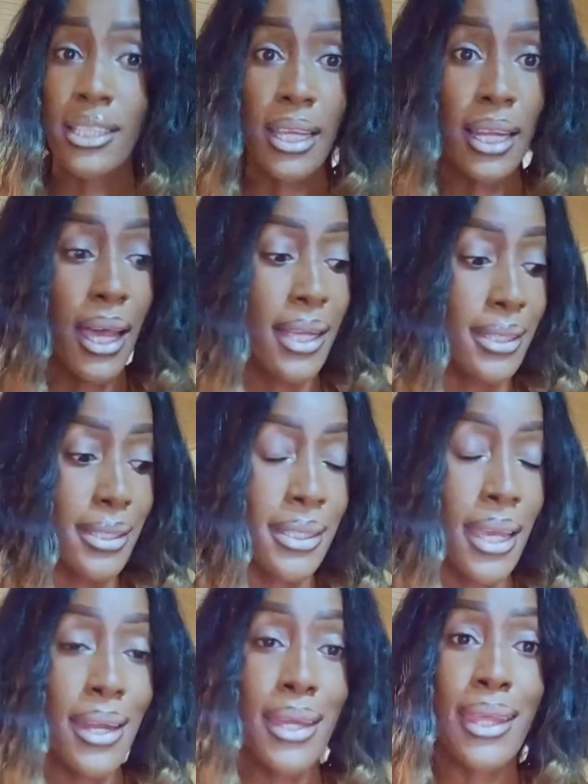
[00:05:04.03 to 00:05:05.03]
seller has
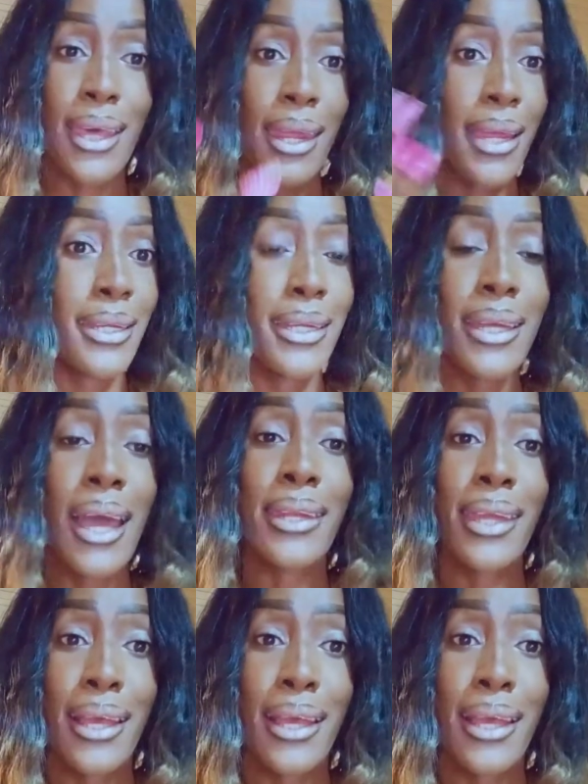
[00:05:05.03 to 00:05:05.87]
decided that I need an